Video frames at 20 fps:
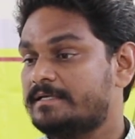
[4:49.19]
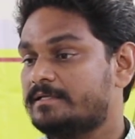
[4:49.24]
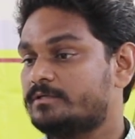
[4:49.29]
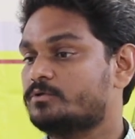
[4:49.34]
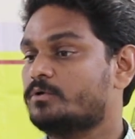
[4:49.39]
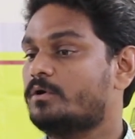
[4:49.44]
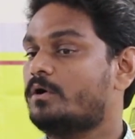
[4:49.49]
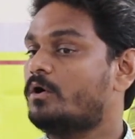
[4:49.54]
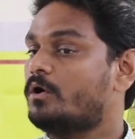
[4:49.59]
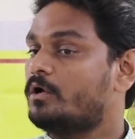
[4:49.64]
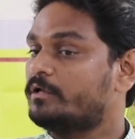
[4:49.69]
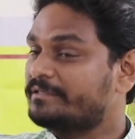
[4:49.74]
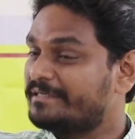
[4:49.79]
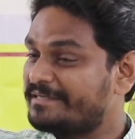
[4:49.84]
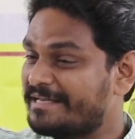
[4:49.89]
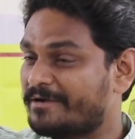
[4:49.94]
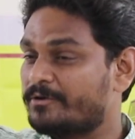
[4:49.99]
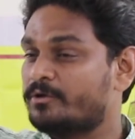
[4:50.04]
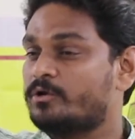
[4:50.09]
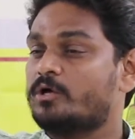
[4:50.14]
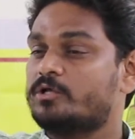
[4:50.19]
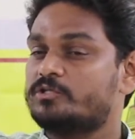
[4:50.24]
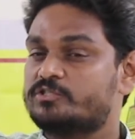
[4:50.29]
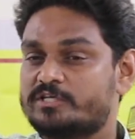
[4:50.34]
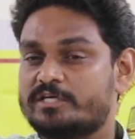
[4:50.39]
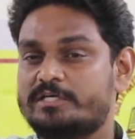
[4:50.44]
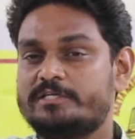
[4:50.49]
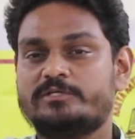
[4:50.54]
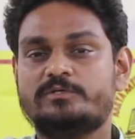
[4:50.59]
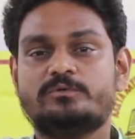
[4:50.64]
So all the
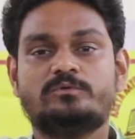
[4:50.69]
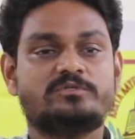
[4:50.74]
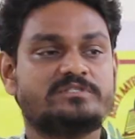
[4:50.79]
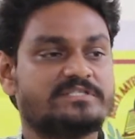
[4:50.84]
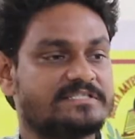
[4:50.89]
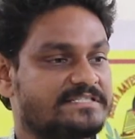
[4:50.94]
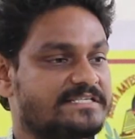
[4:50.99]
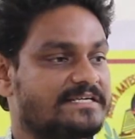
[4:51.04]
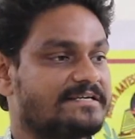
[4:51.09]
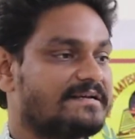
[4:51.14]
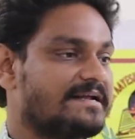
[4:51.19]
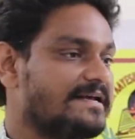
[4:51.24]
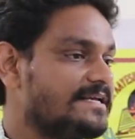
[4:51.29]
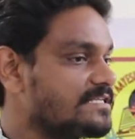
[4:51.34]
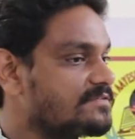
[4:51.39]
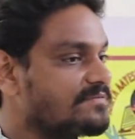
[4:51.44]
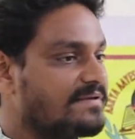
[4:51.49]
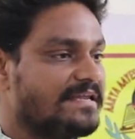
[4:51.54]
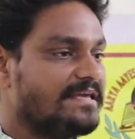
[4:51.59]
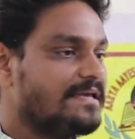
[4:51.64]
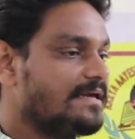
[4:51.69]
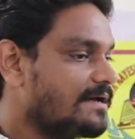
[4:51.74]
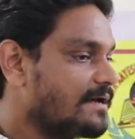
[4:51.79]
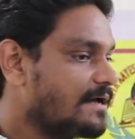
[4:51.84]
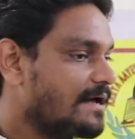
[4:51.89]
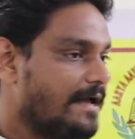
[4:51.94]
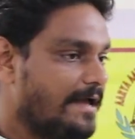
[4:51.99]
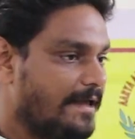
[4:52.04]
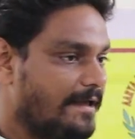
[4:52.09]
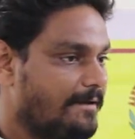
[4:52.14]
technological use etc. is very
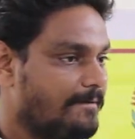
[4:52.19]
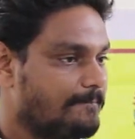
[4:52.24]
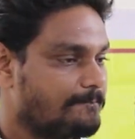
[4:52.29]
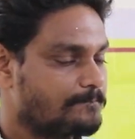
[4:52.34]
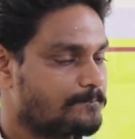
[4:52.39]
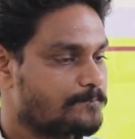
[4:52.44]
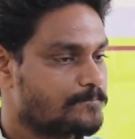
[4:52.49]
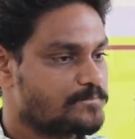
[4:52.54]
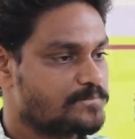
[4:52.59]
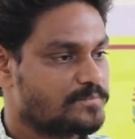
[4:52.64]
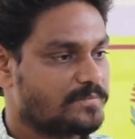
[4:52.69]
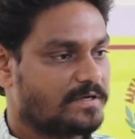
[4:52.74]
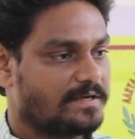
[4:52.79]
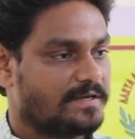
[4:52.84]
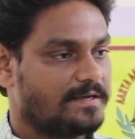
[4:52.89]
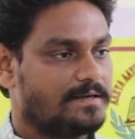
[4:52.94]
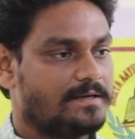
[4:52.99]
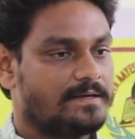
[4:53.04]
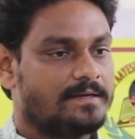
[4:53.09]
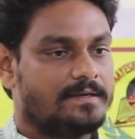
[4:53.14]
high. Okay.